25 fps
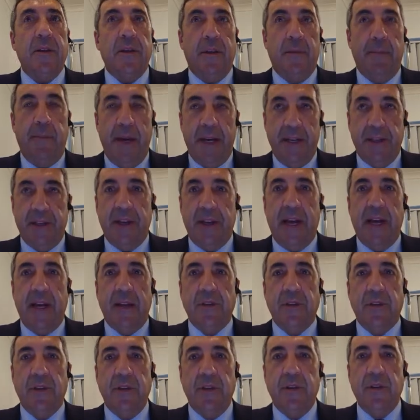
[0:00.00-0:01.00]
The best
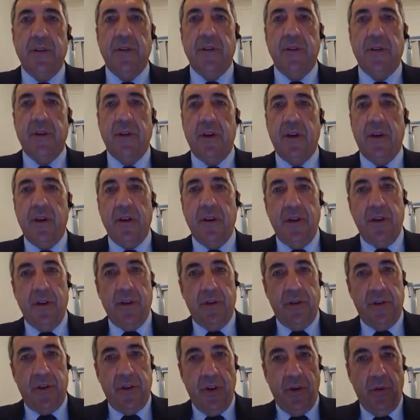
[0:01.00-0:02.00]
answers
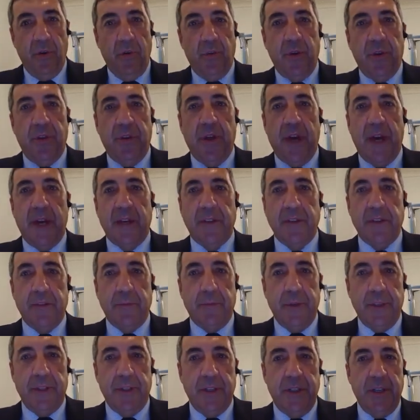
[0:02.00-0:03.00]
dealt with that
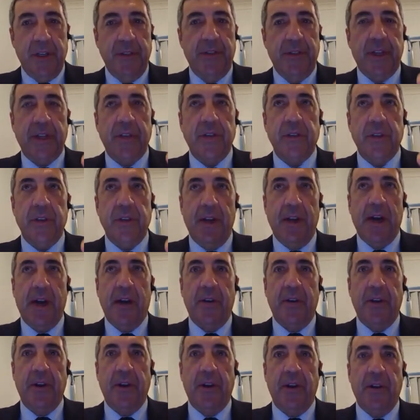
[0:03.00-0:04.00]
specific
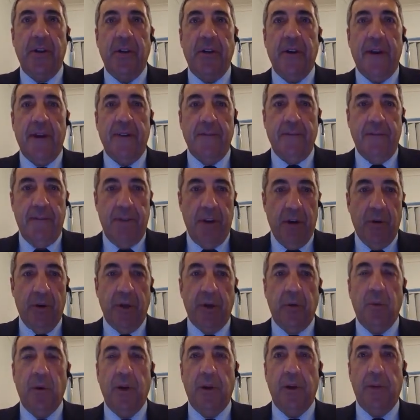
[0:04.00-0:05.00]
scenario
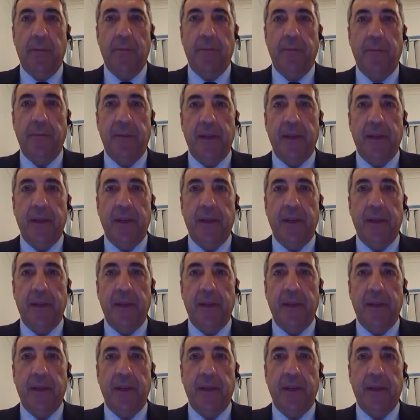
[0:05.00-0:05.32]
very well.